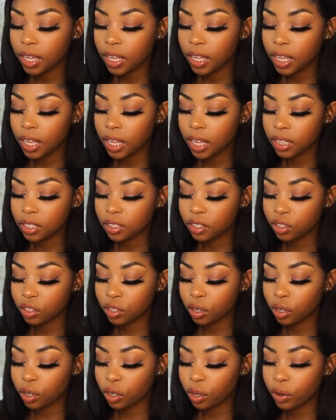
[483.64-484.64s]
yeah,
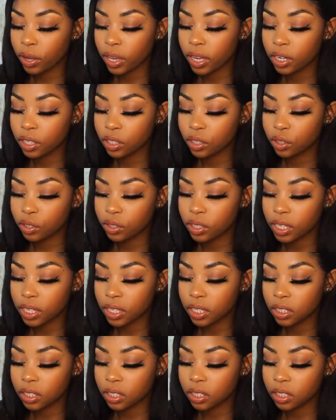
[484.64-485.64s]
so I'll go ahead and do
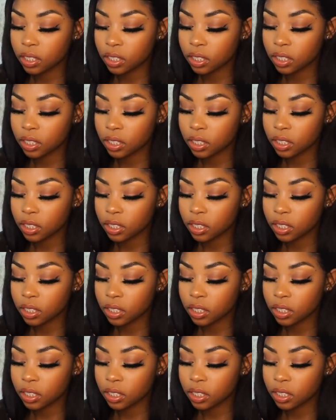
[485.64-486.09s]
this,